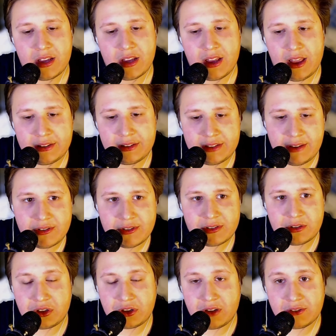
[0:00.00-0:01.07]
And it was
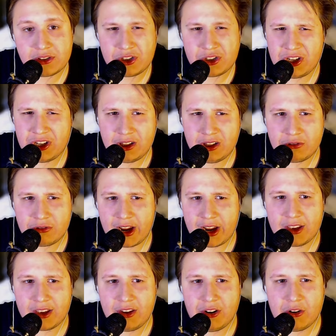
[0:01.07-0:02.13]
a chill
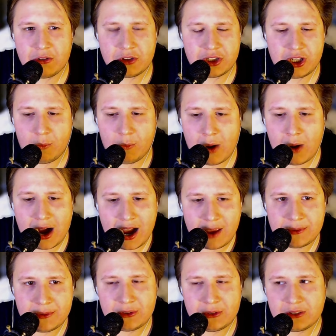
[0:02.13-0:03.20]
track, you know, chill vibe
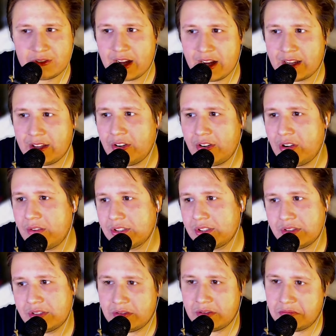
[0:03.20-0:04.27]
track, you know, it was
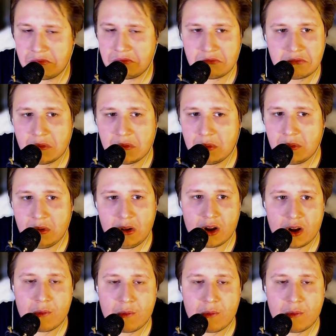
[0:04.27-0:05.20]
just a lot of